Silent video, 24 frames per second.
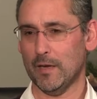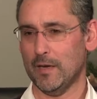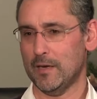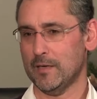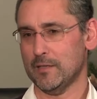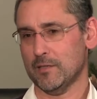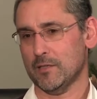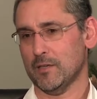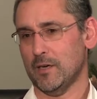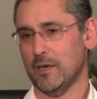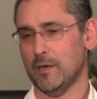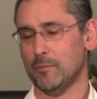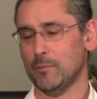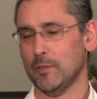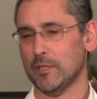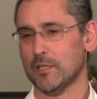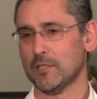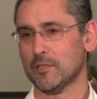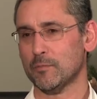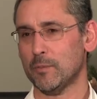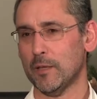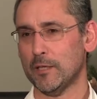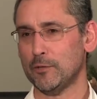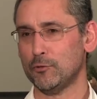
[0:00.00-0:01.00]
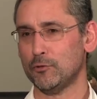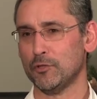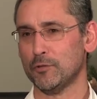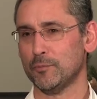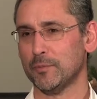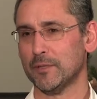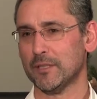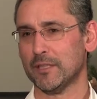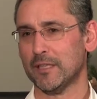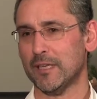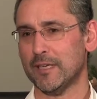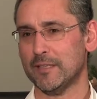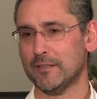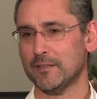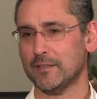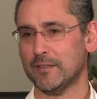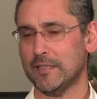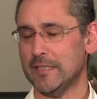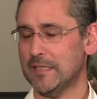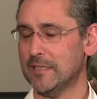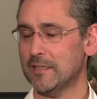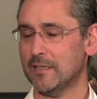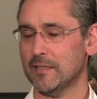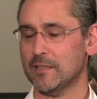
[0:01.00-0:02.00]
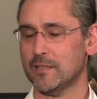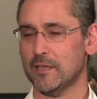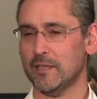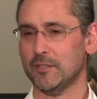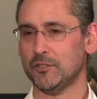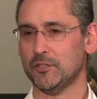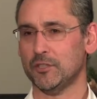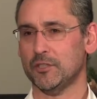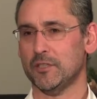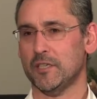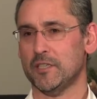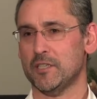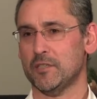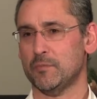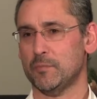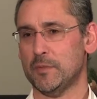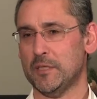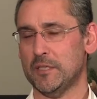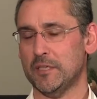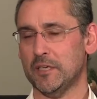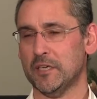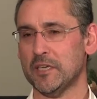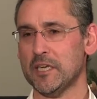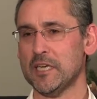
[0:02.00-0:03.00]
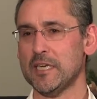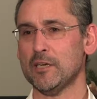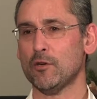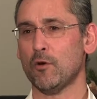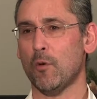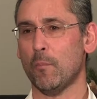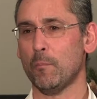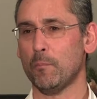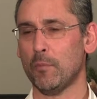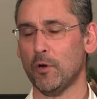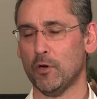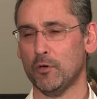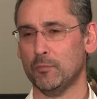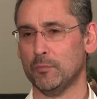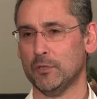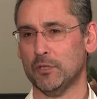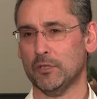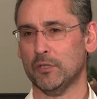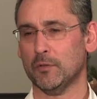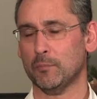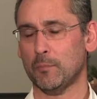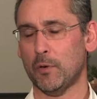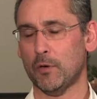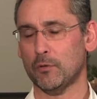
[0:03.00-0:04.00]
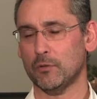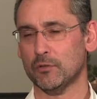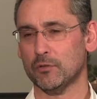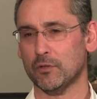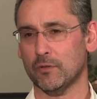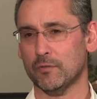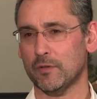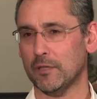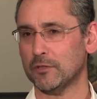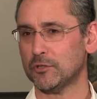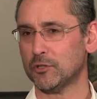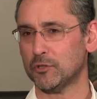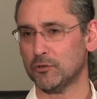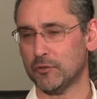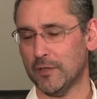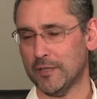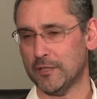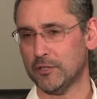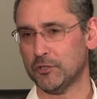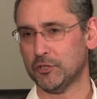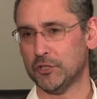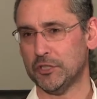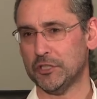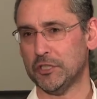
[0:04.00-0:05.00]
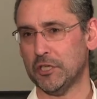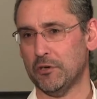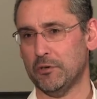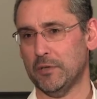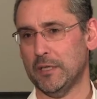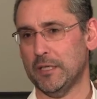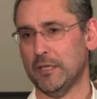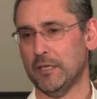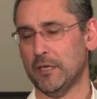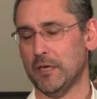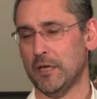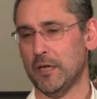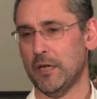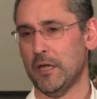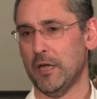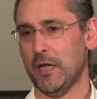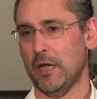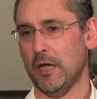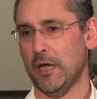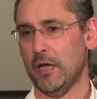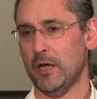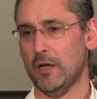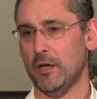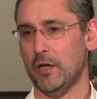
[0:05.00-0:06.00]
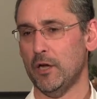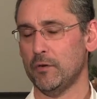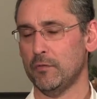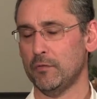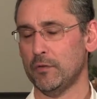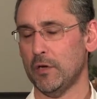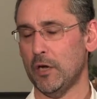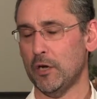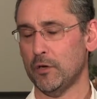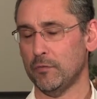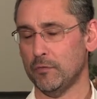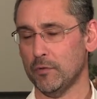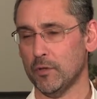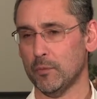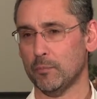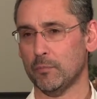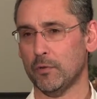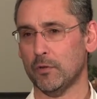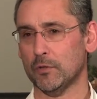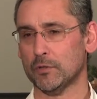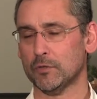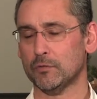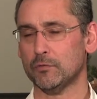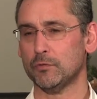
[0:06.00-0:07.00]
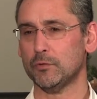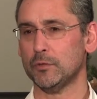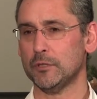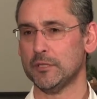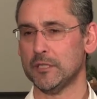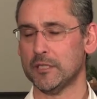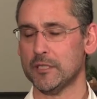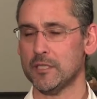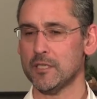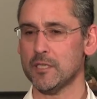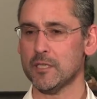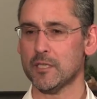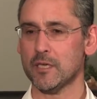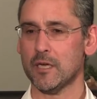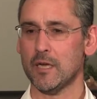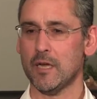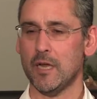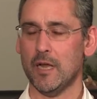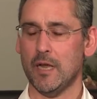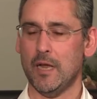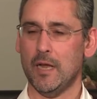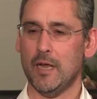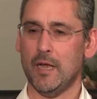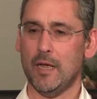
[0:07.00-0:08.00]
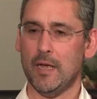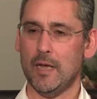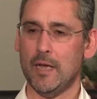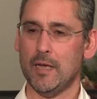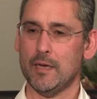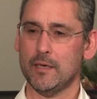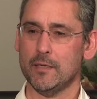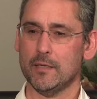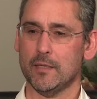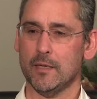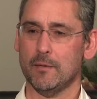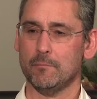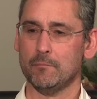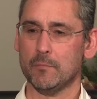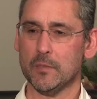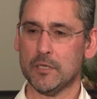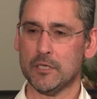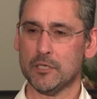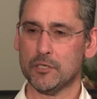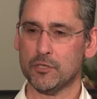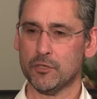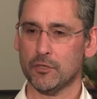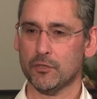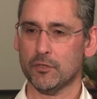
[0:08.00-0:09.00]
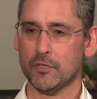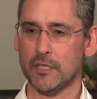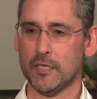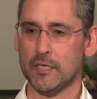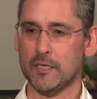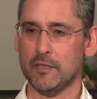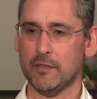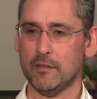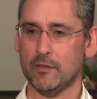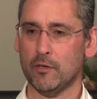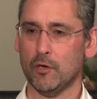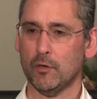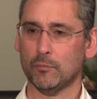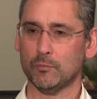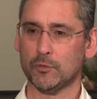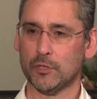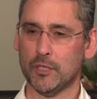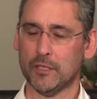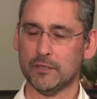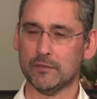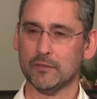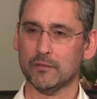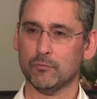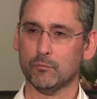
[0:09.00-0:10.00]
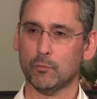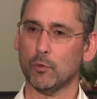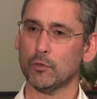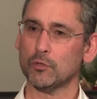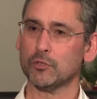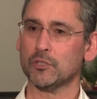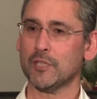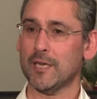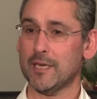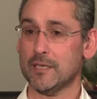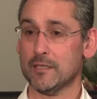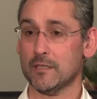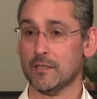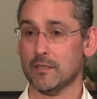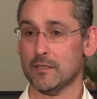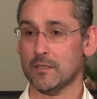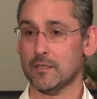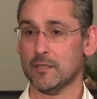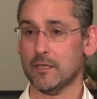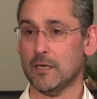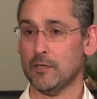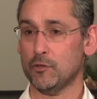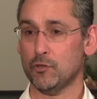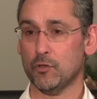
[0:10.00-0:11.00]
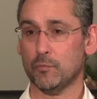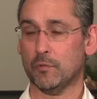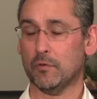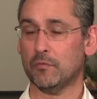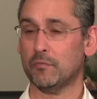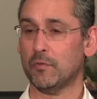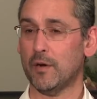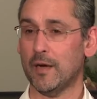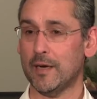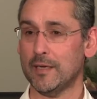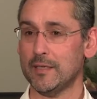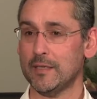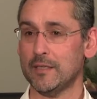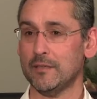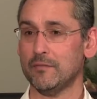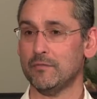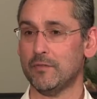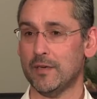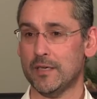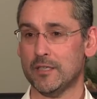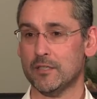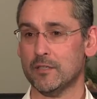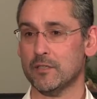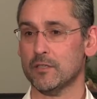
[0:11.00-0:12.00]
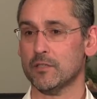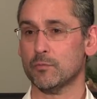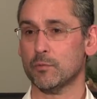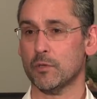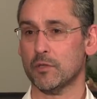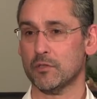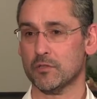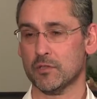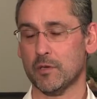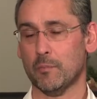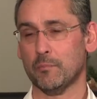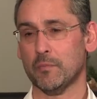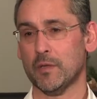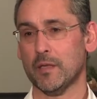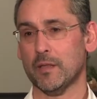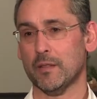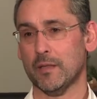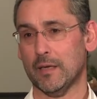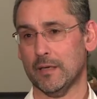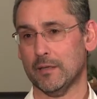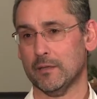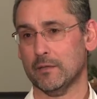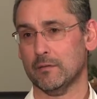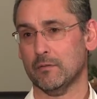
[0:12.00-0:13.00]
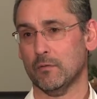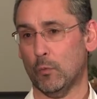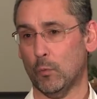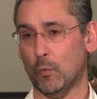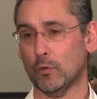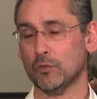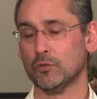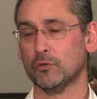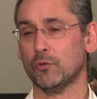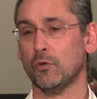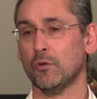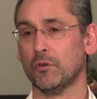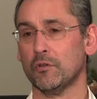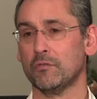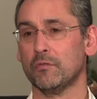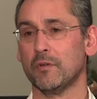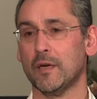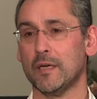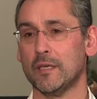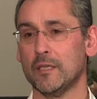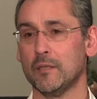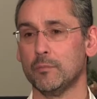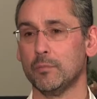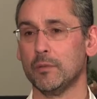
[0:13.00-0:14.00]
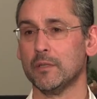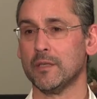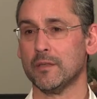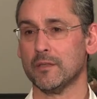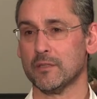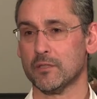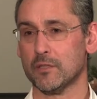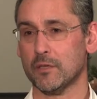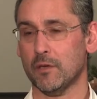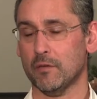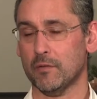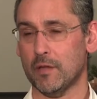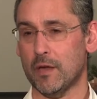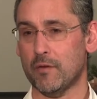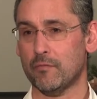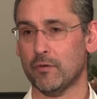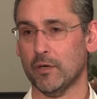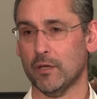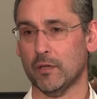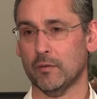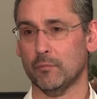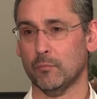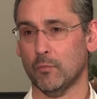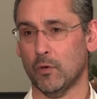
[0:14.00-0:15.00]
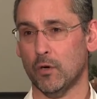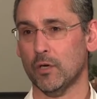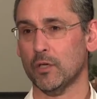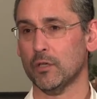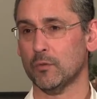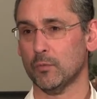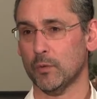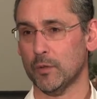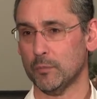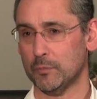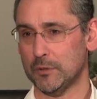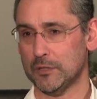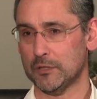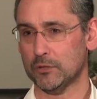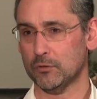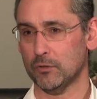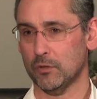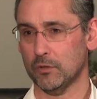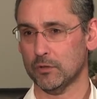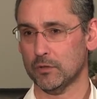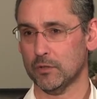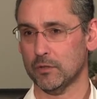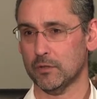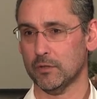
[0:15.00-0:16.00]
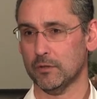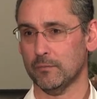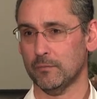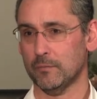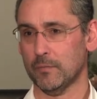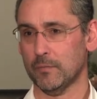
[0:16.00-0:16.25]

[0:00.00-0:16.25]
As I will explain to you a bit later, indexation has been a key component of our strategy going over the past few years. And certainly the objective was, as I say, to provide investors with something that was not available in the South African market when we started.